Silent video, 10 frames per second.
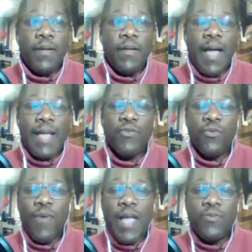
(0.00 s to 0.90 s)
high
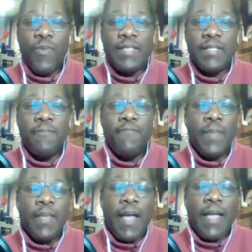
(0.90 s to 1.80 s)
school graduation,
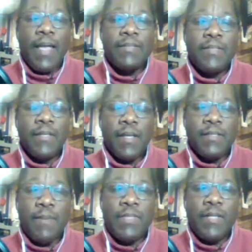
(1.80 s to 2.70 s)
I got
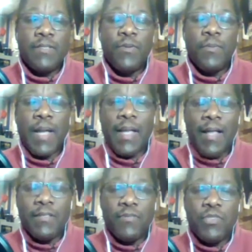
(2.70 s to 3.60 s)
accepted into my
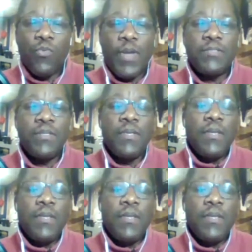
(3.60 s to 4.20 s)
college of choice,